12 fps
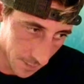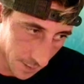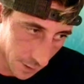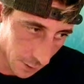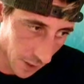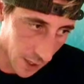
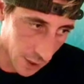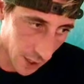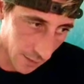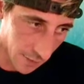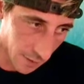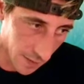Scratch
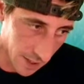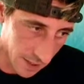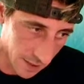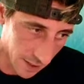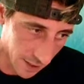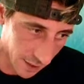if you missed
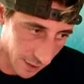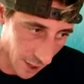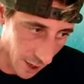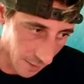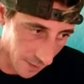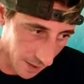Zilla's
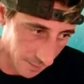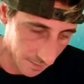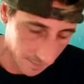comment.